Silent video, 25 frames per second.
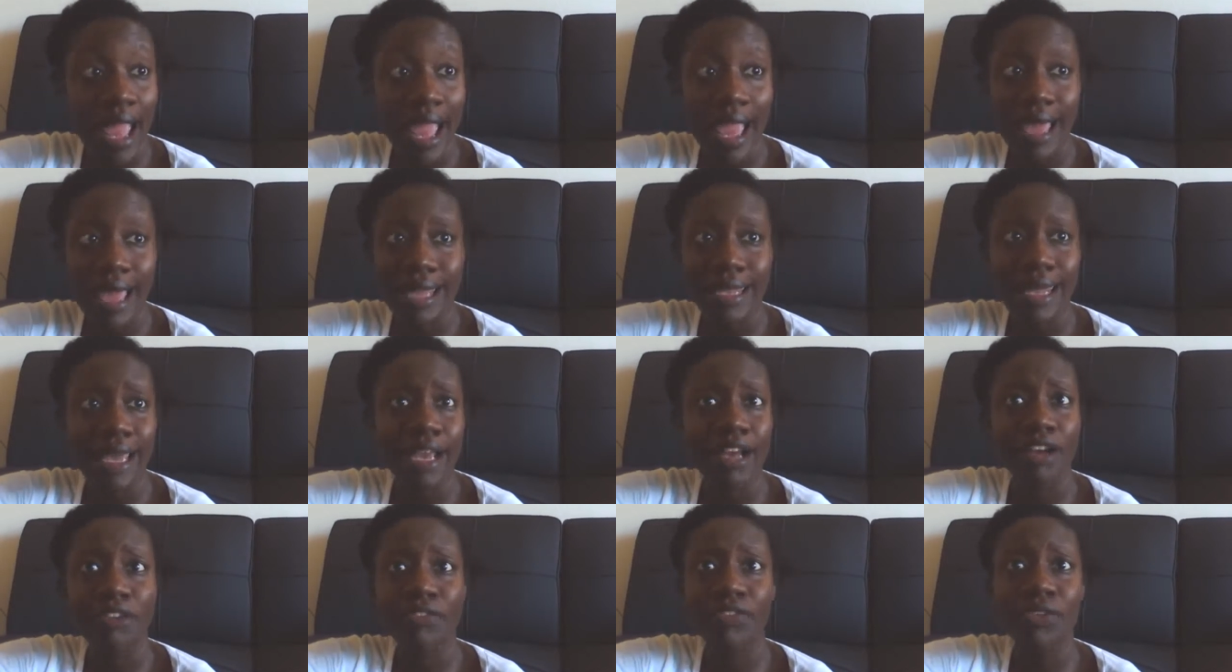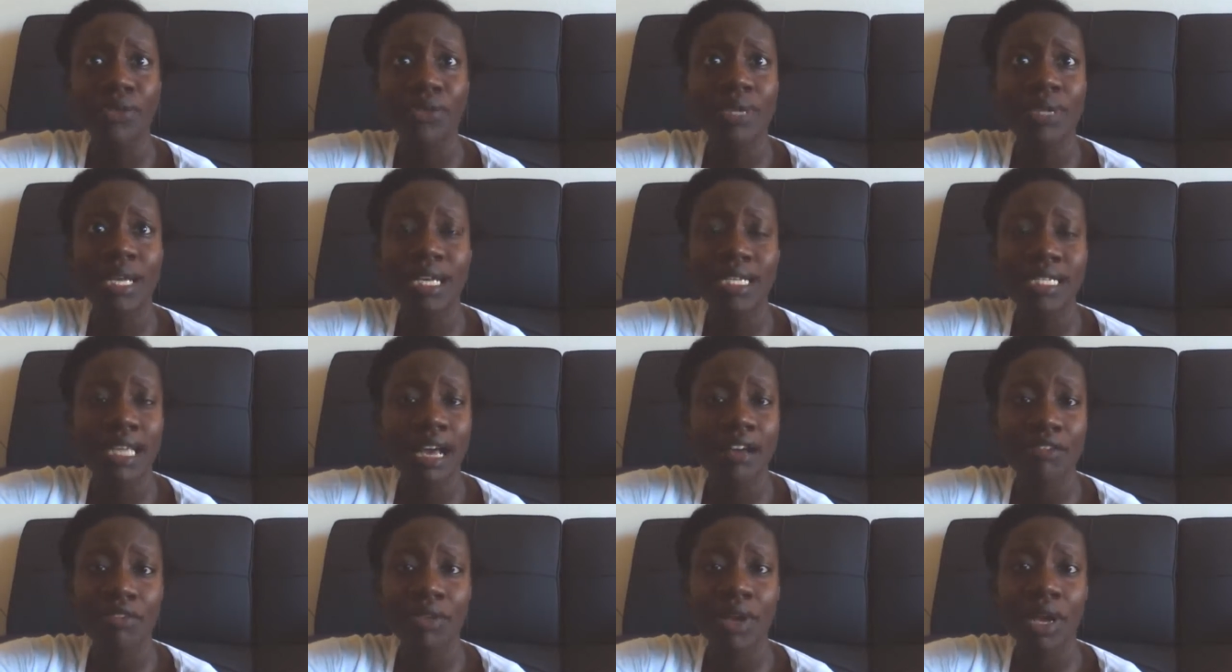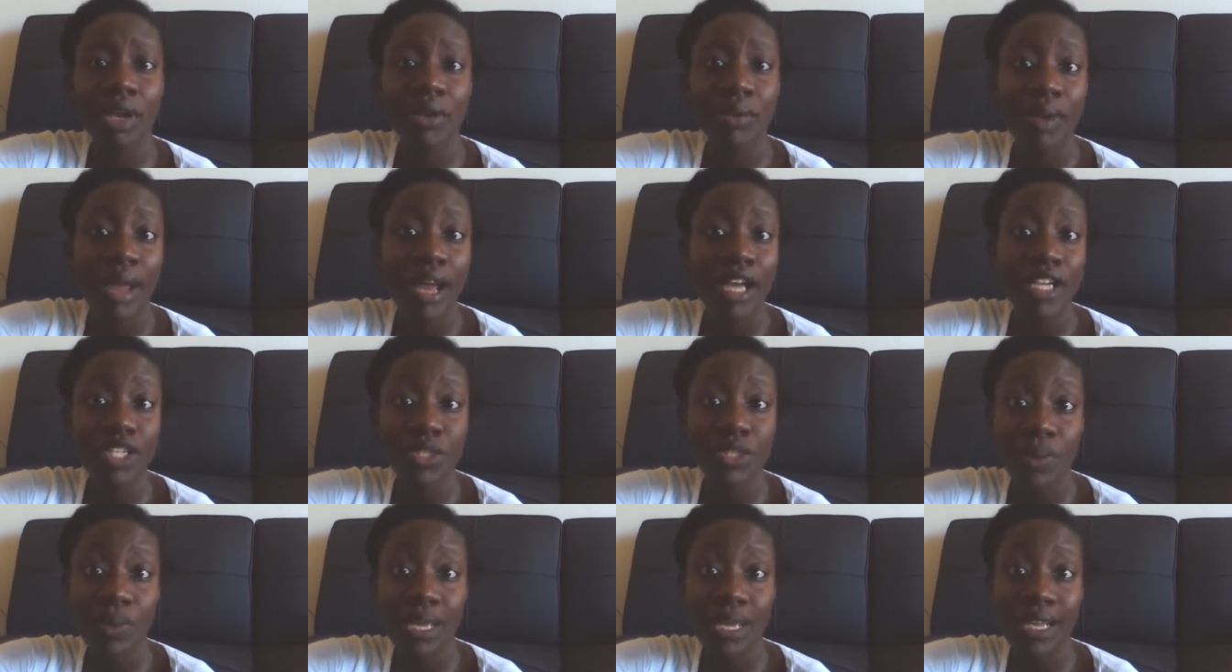and like a few days after I
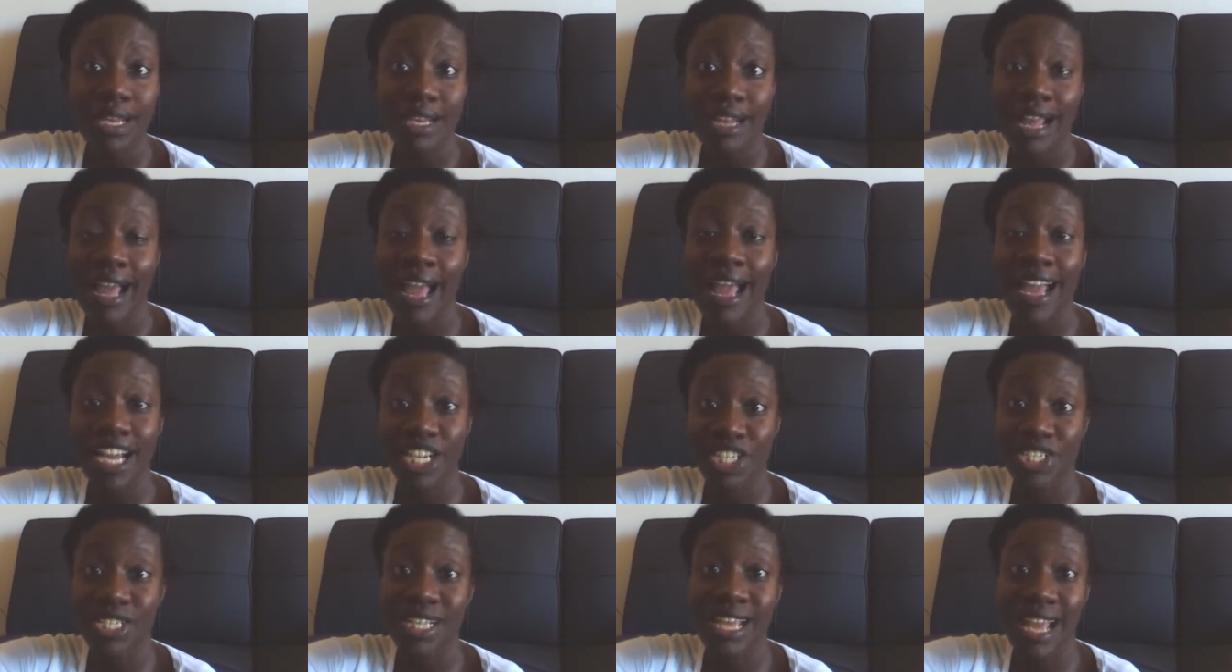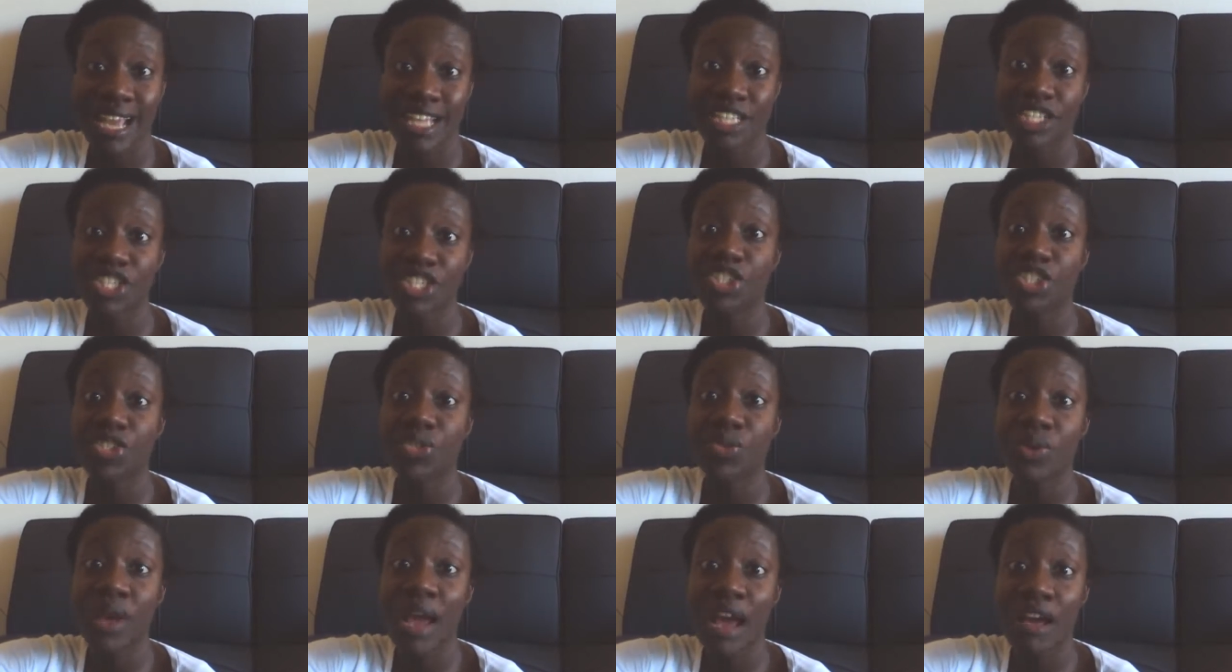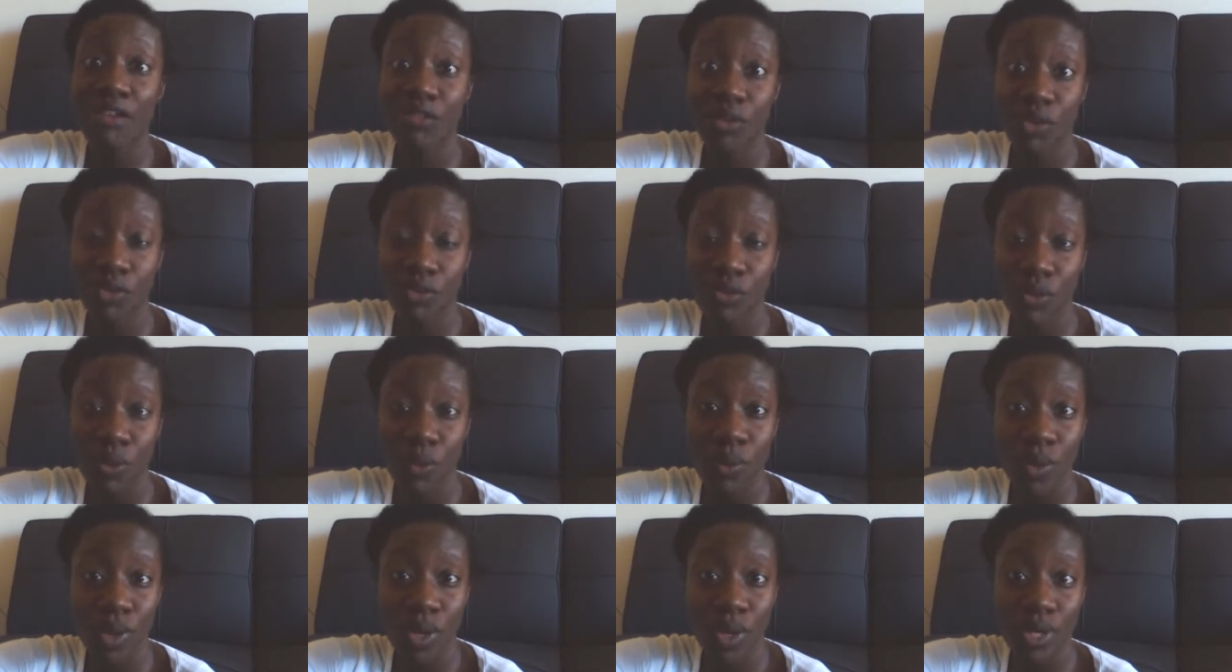graduated, I actually had to travel
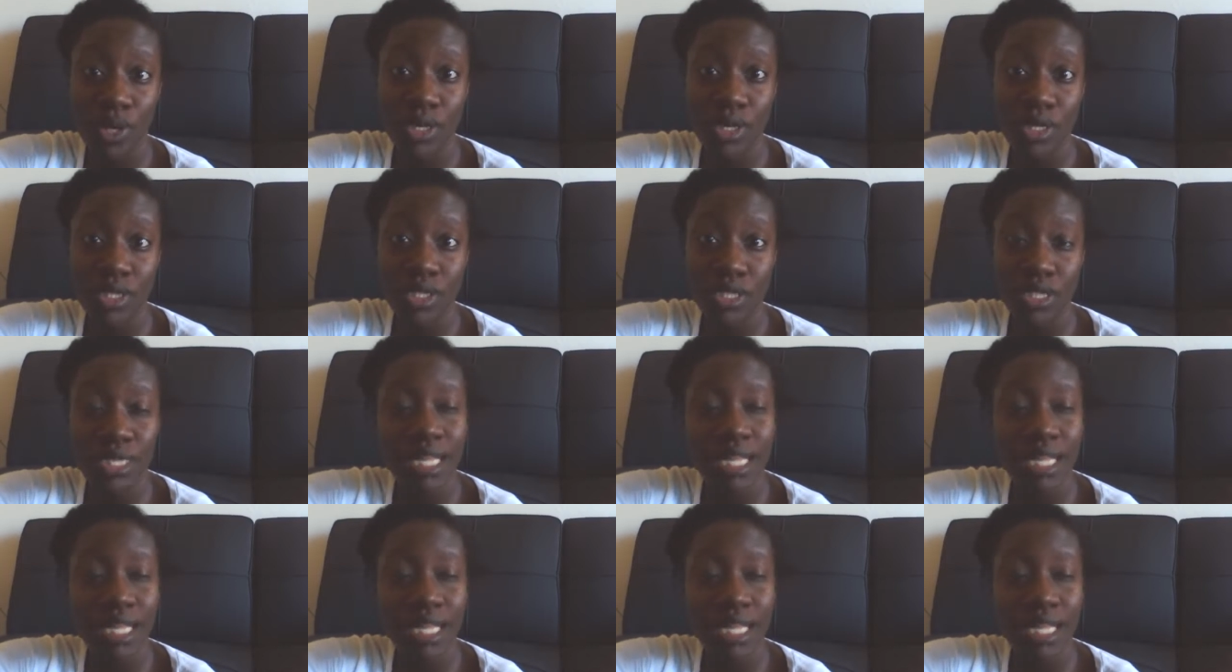for work.